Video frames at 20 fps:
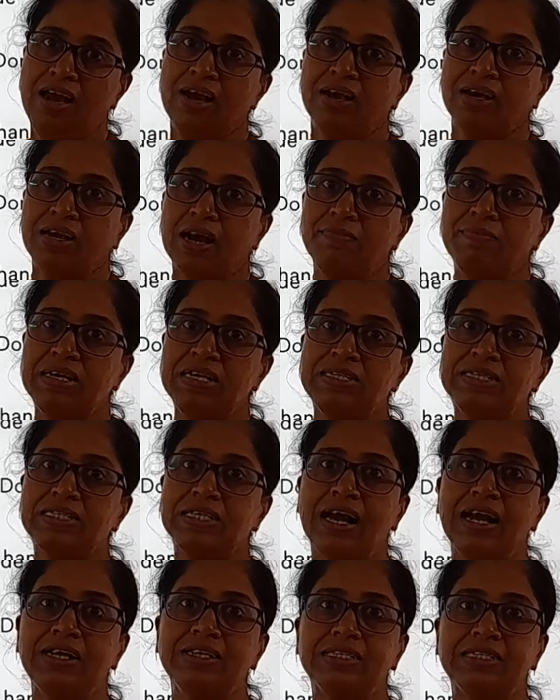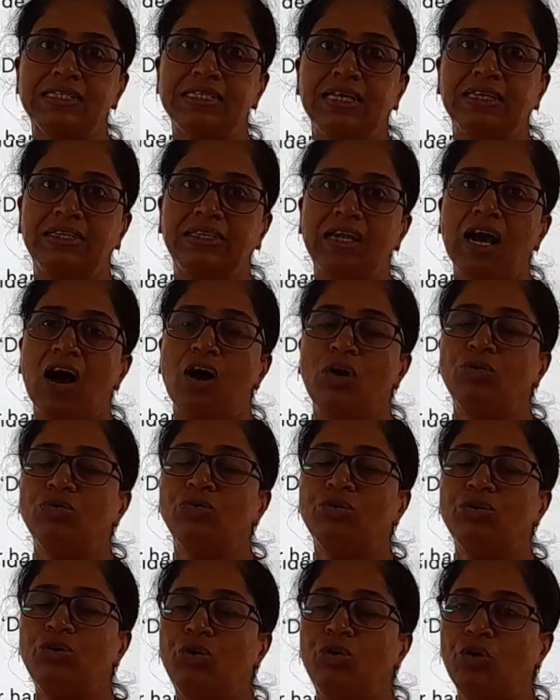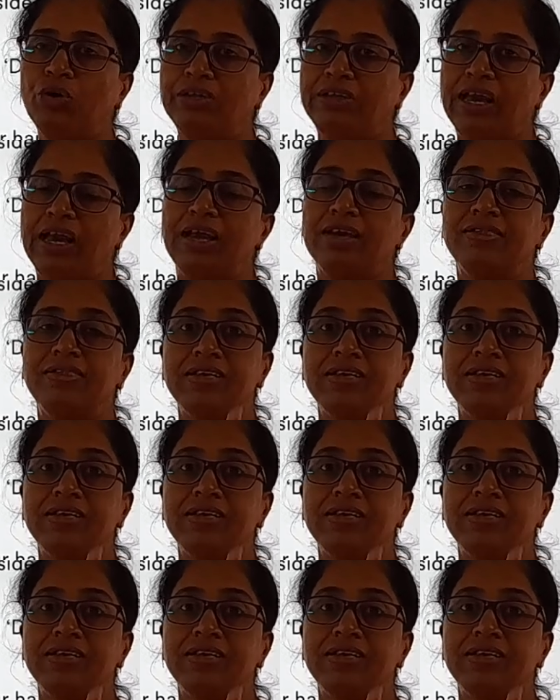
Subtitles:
Come inside, sit down, go there.